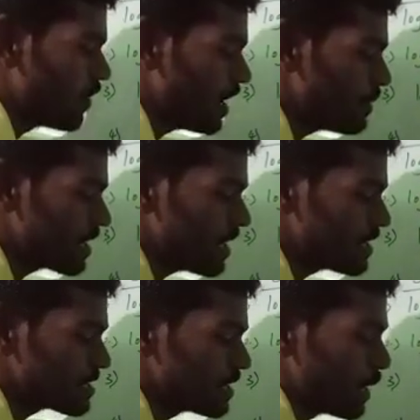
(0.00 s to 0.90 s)
Why?
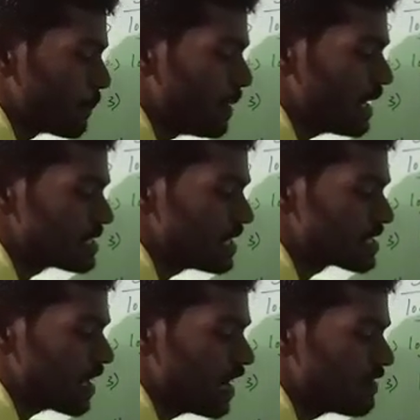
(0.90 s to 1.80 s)
Because base
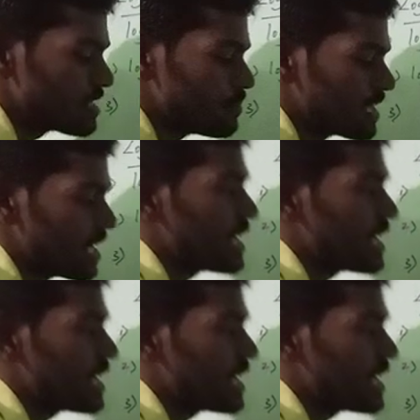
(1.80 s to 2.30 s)
is always be